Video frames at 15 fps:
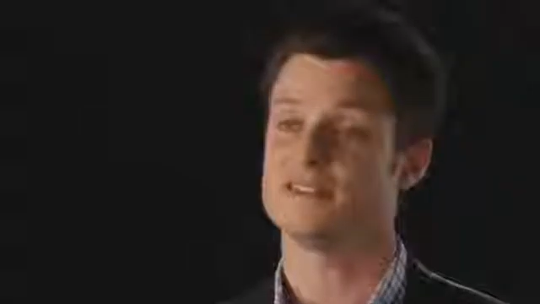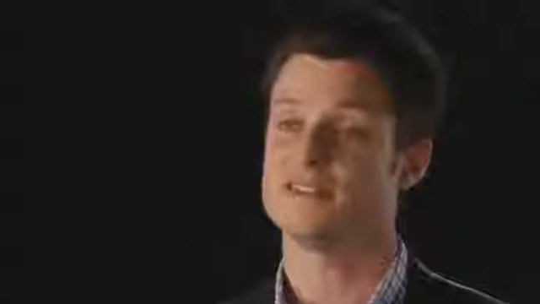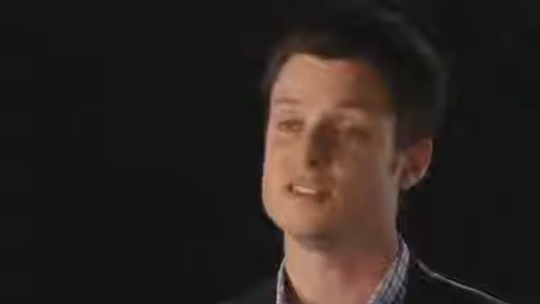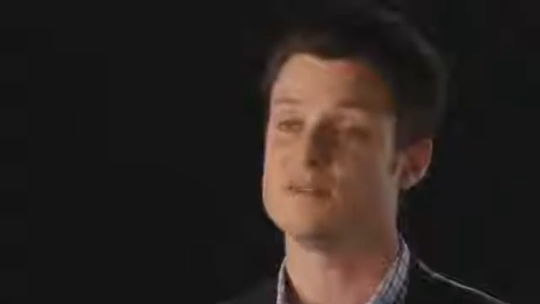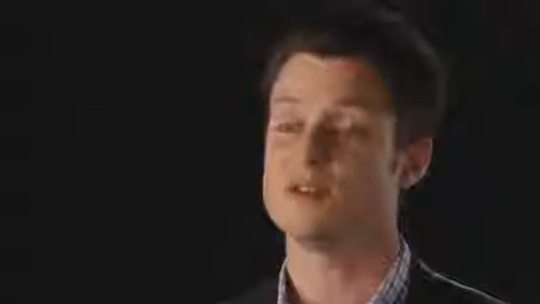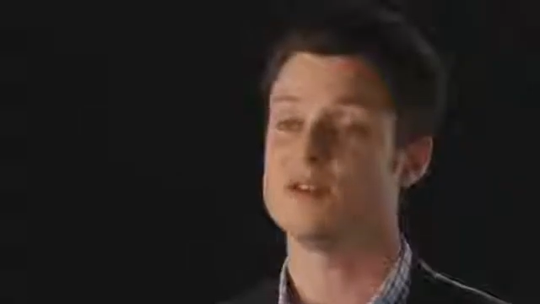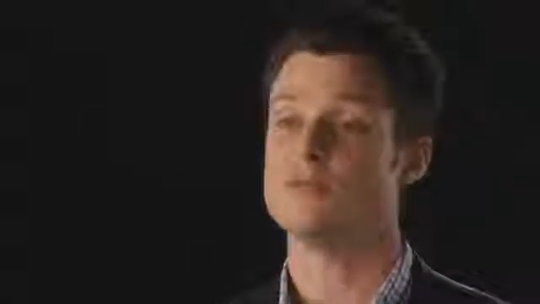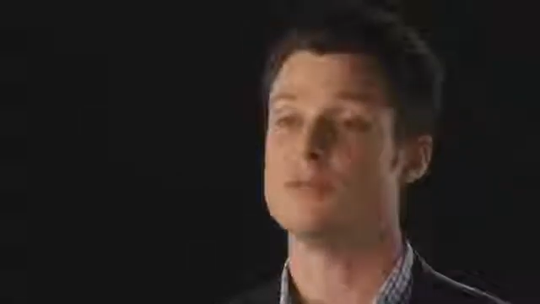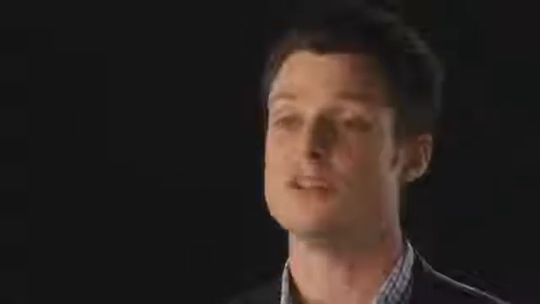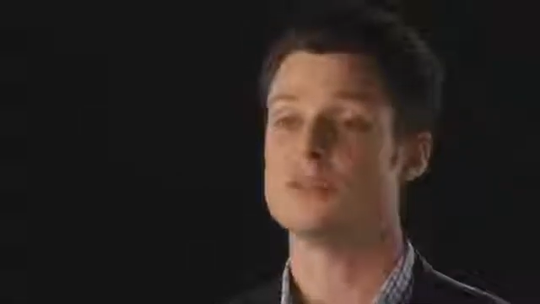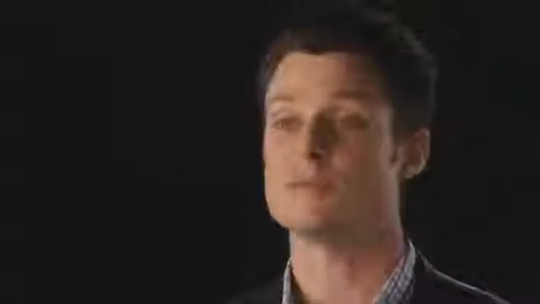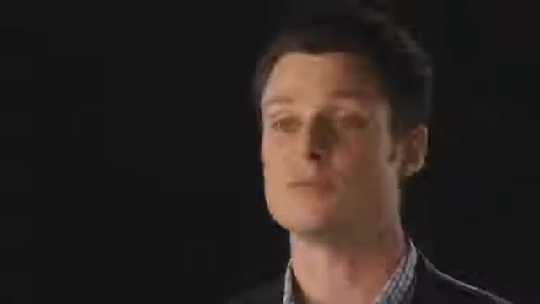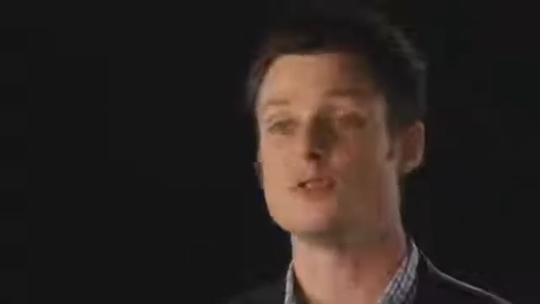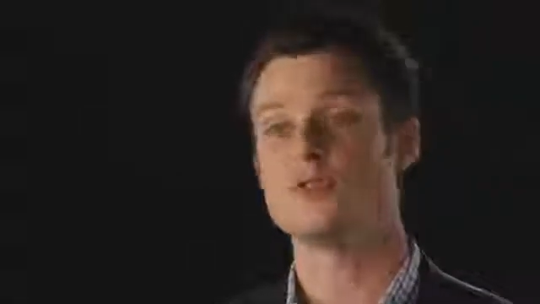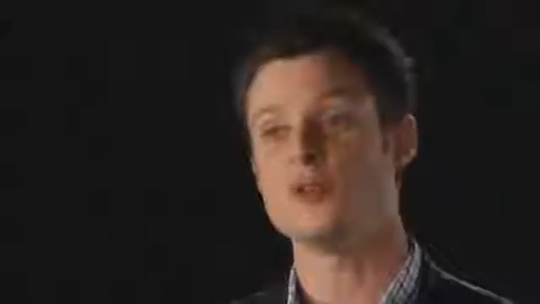It's about being
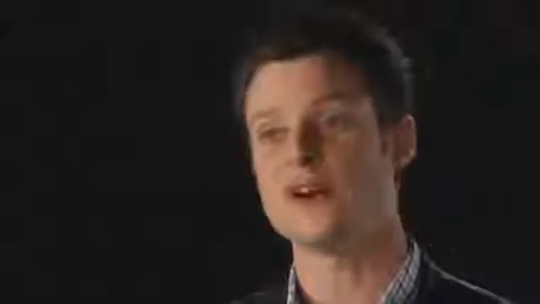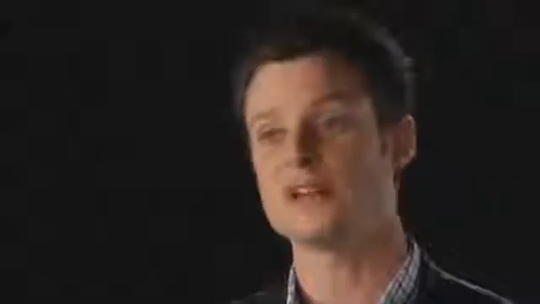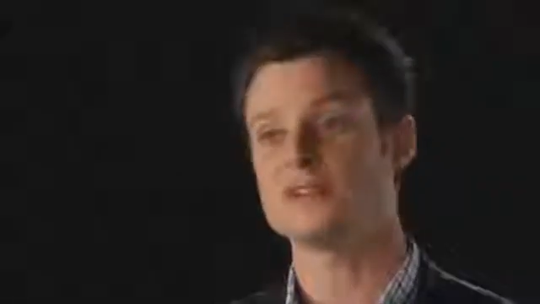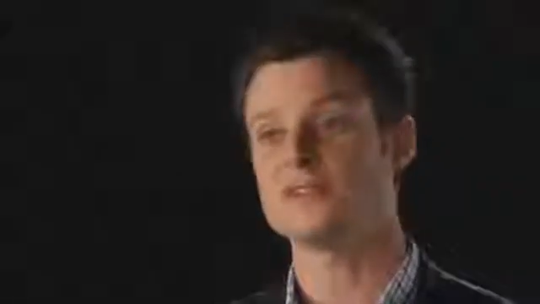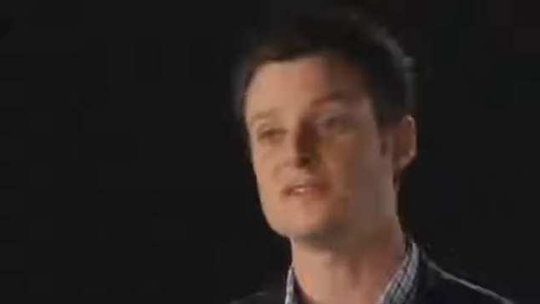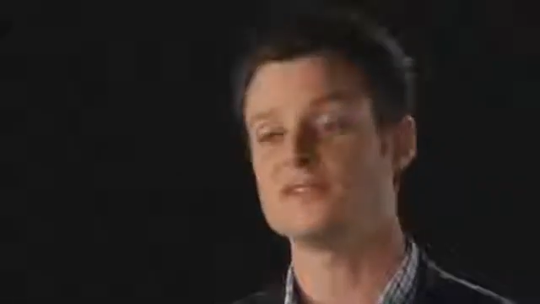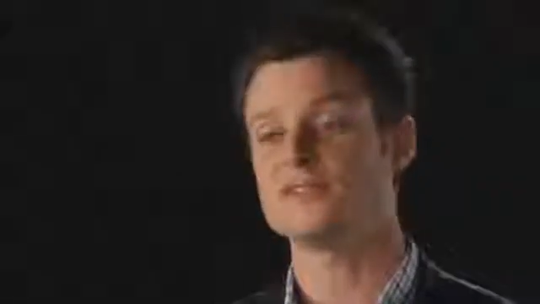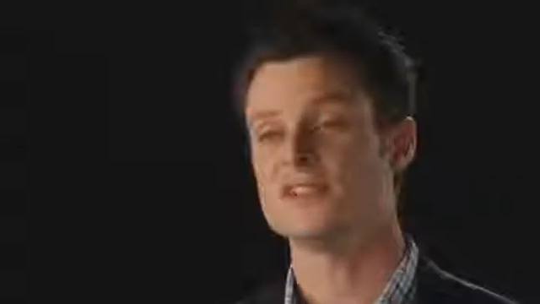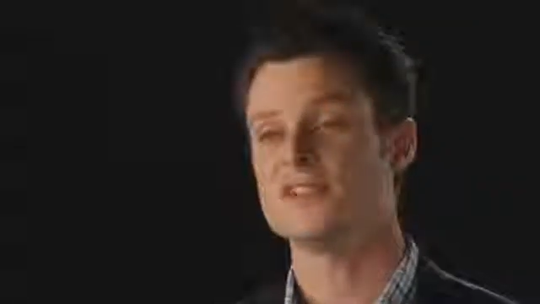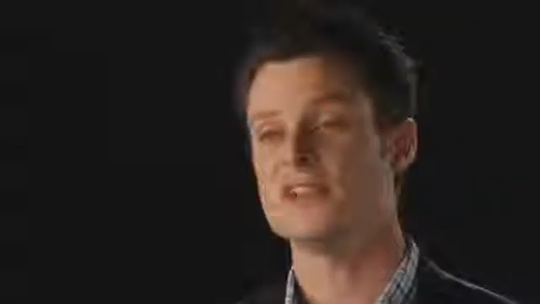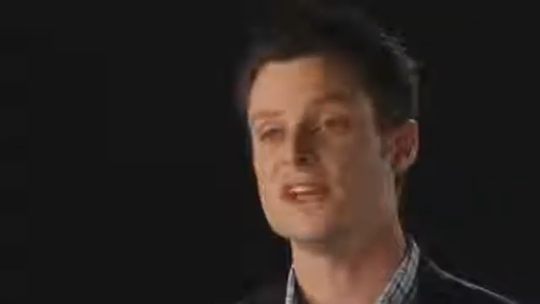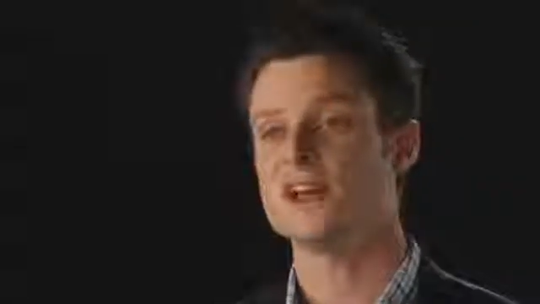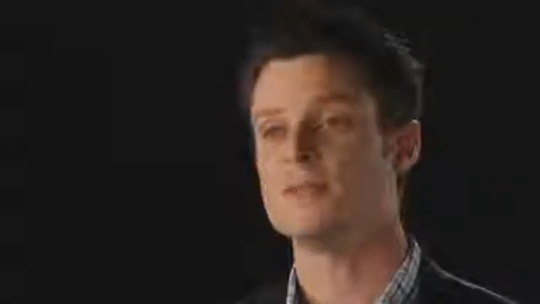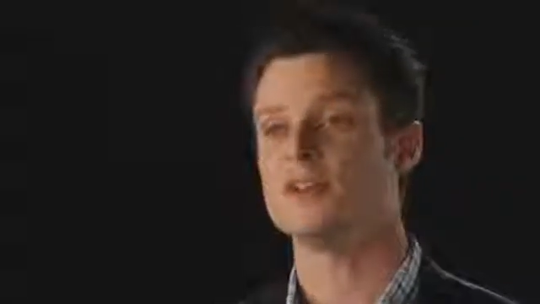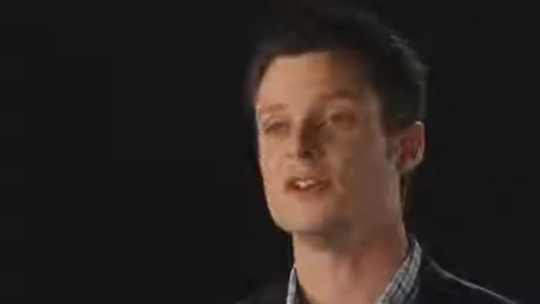proactive,
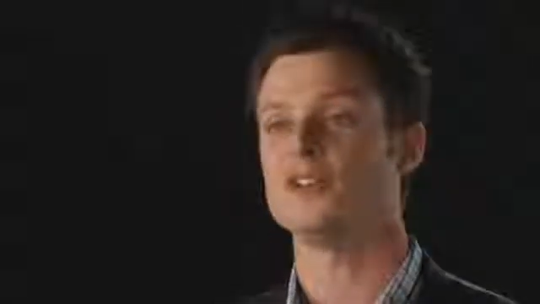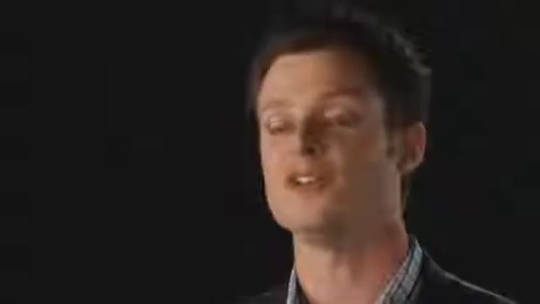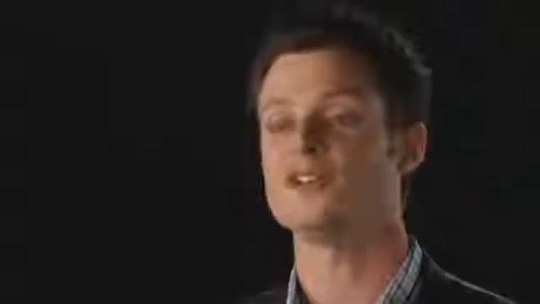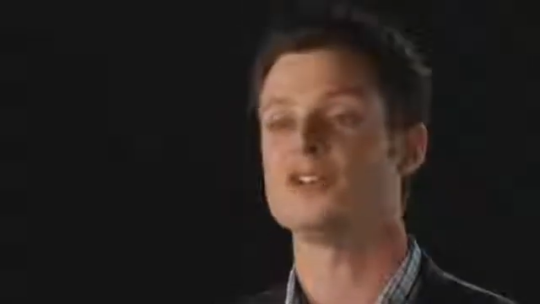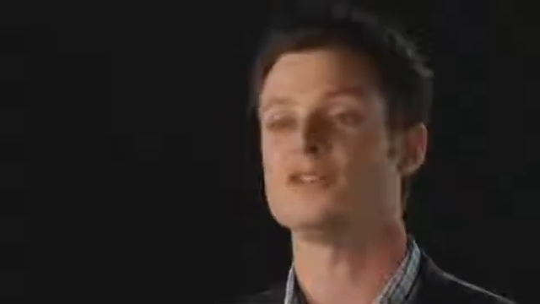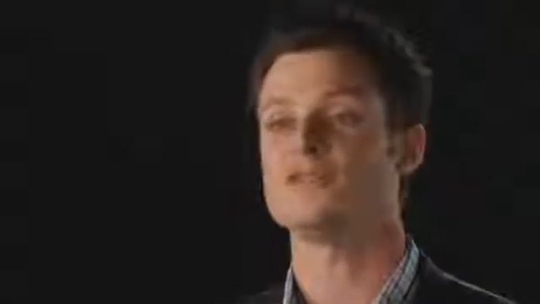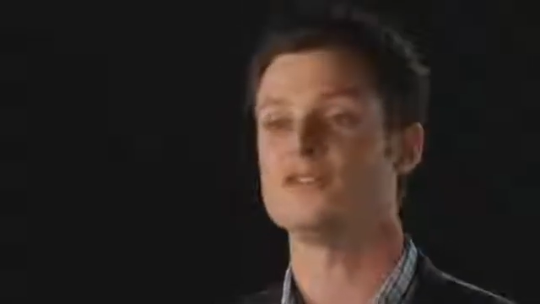about looking